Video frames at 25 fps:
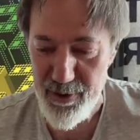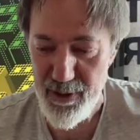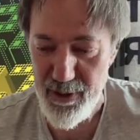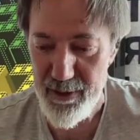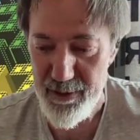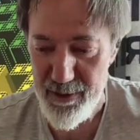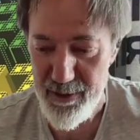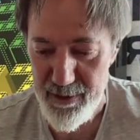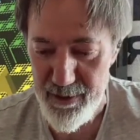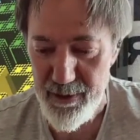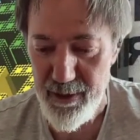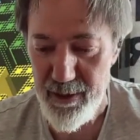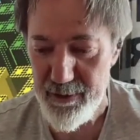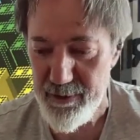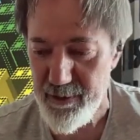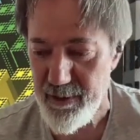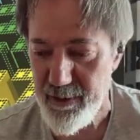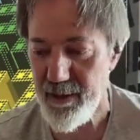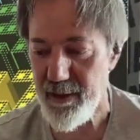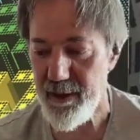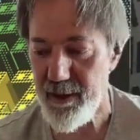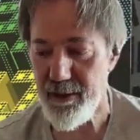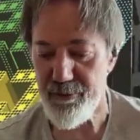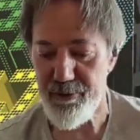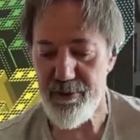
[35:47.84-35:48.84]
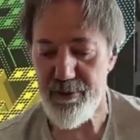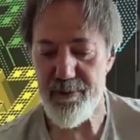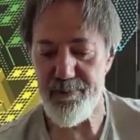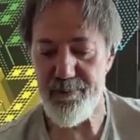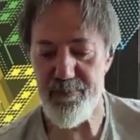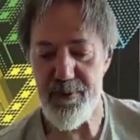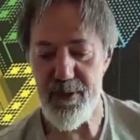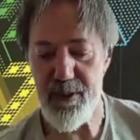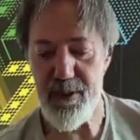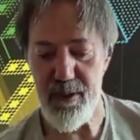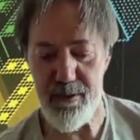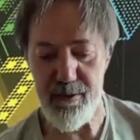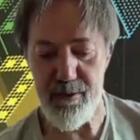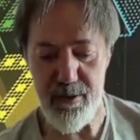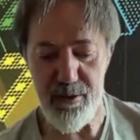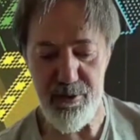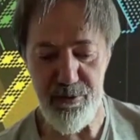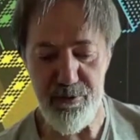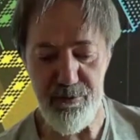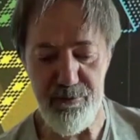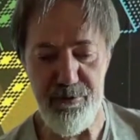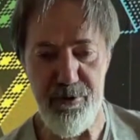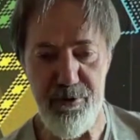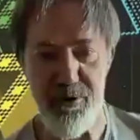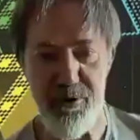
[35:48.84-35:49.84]
It started out at a
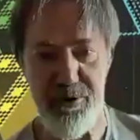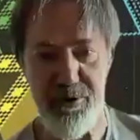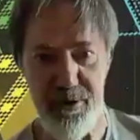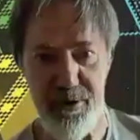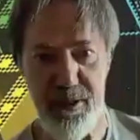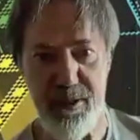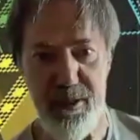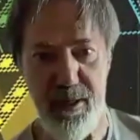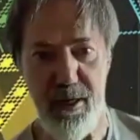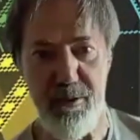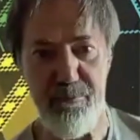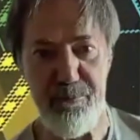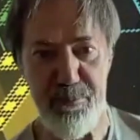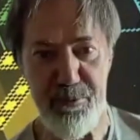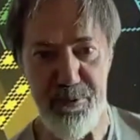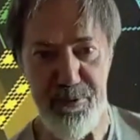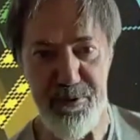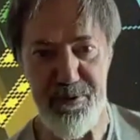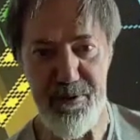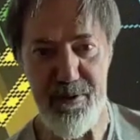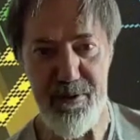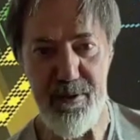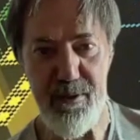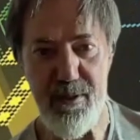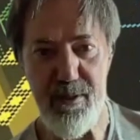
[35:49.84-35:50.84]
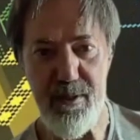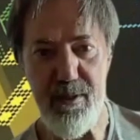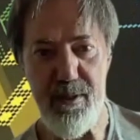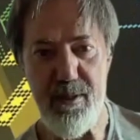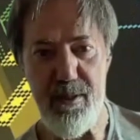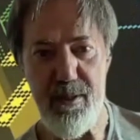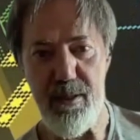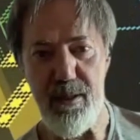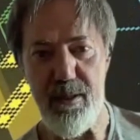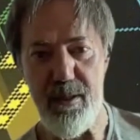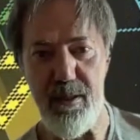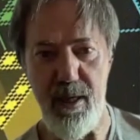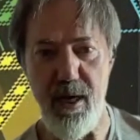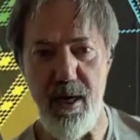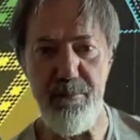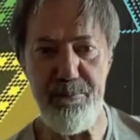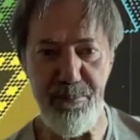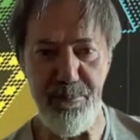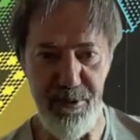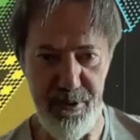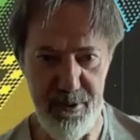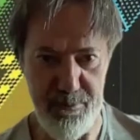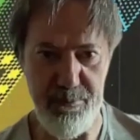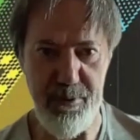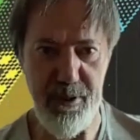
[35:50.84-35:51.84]
university campus
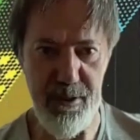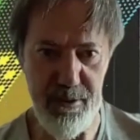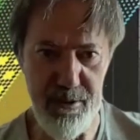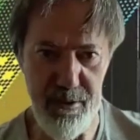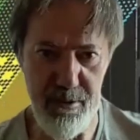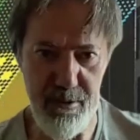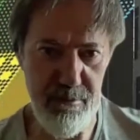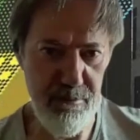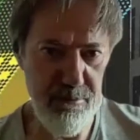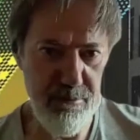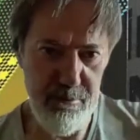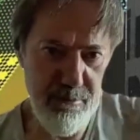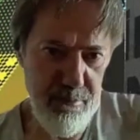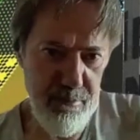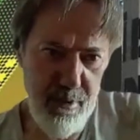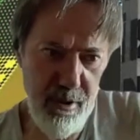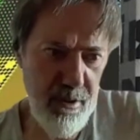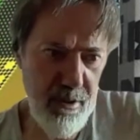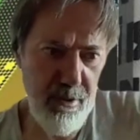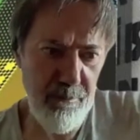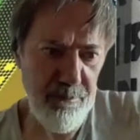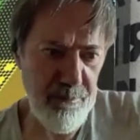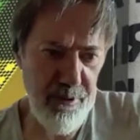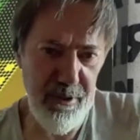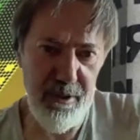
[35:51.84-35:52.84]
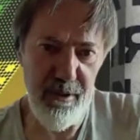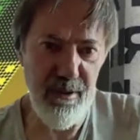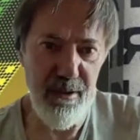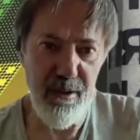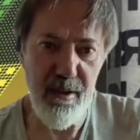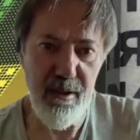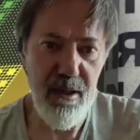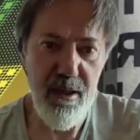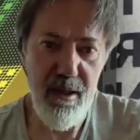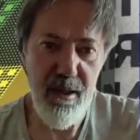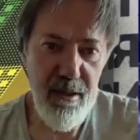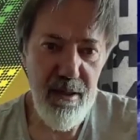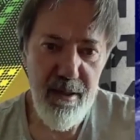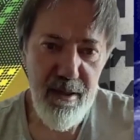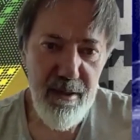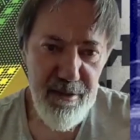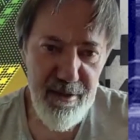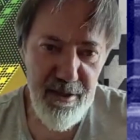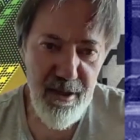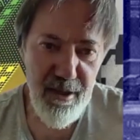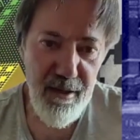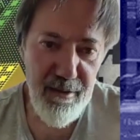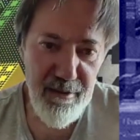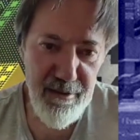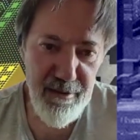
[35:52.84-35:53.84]
by complete
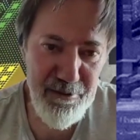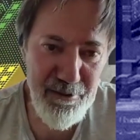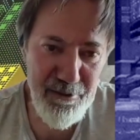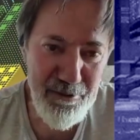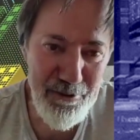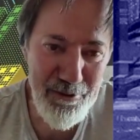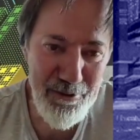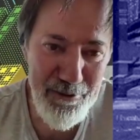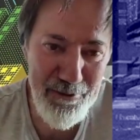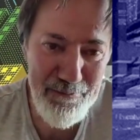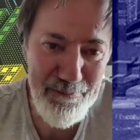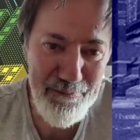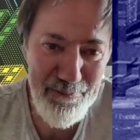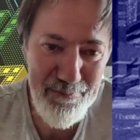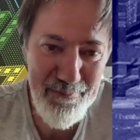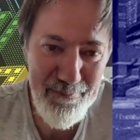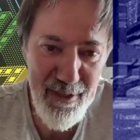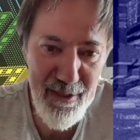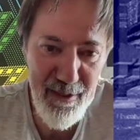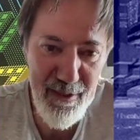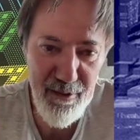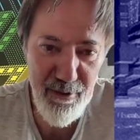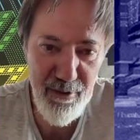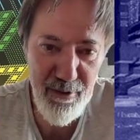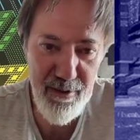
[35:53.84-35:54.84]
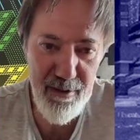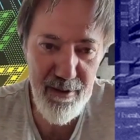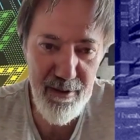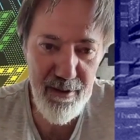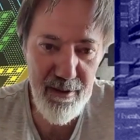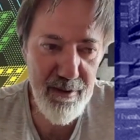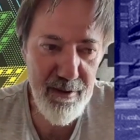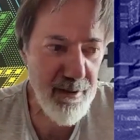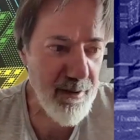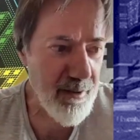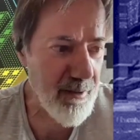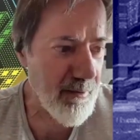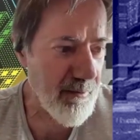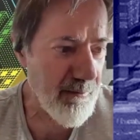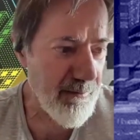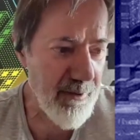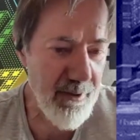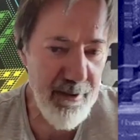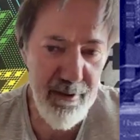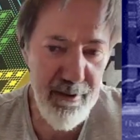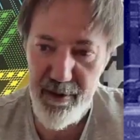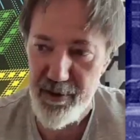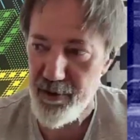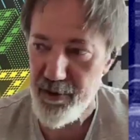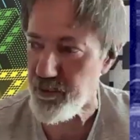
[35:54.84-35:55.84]
chance, you know,
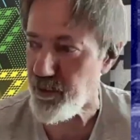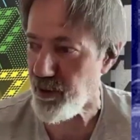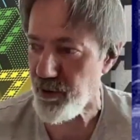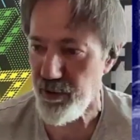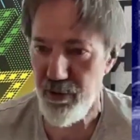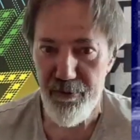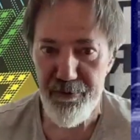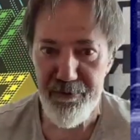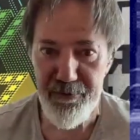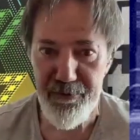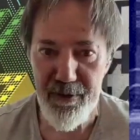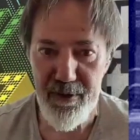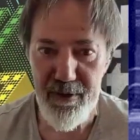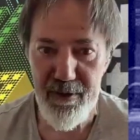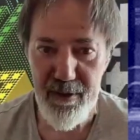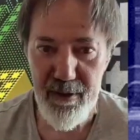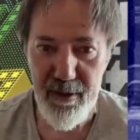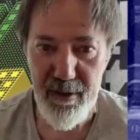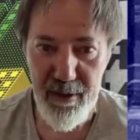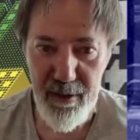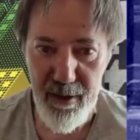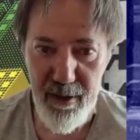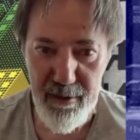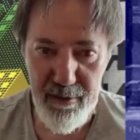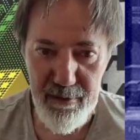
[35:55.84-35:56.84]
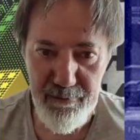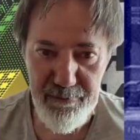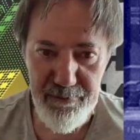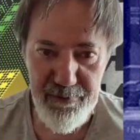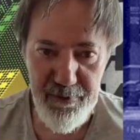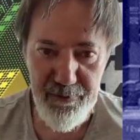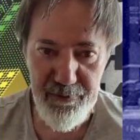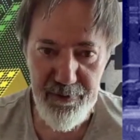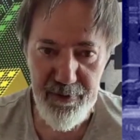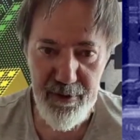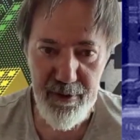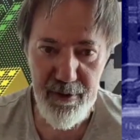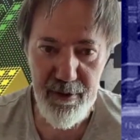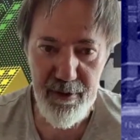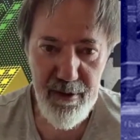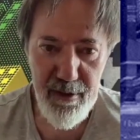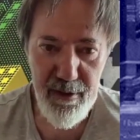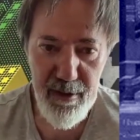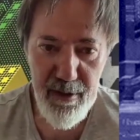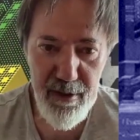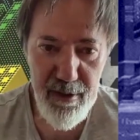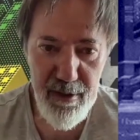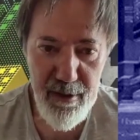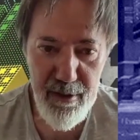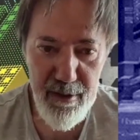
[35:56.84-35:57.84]
small office, like 150
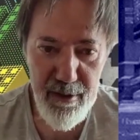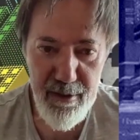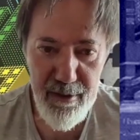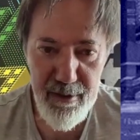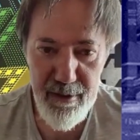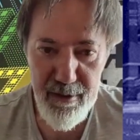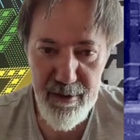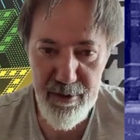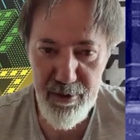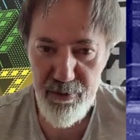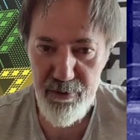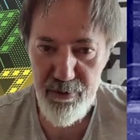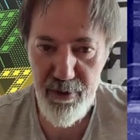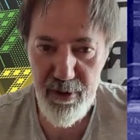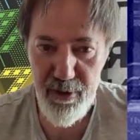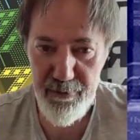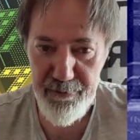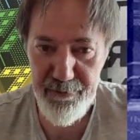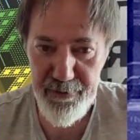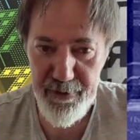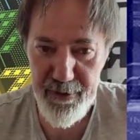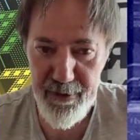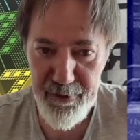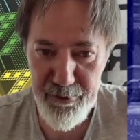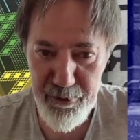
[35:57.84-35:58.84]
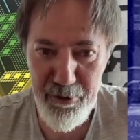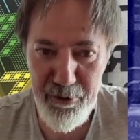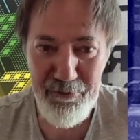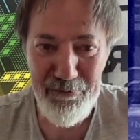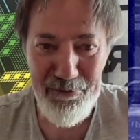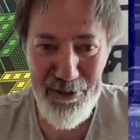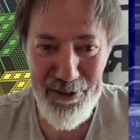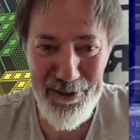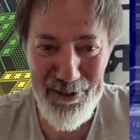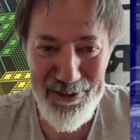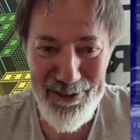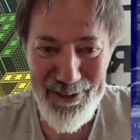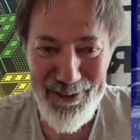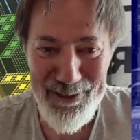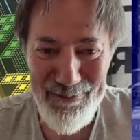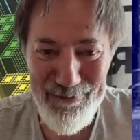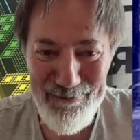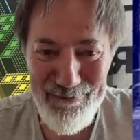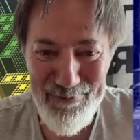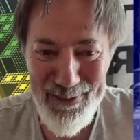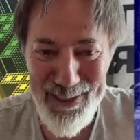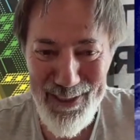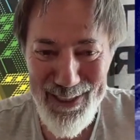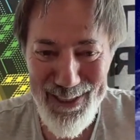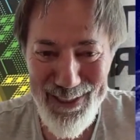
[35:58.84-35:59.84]
square feet office.
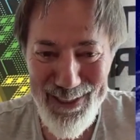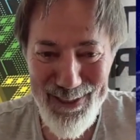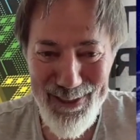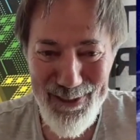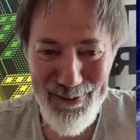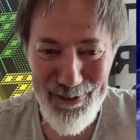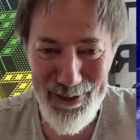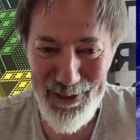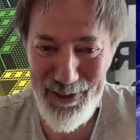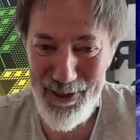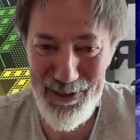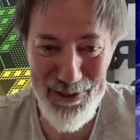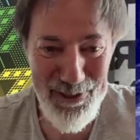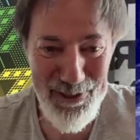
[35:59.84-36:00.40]
And I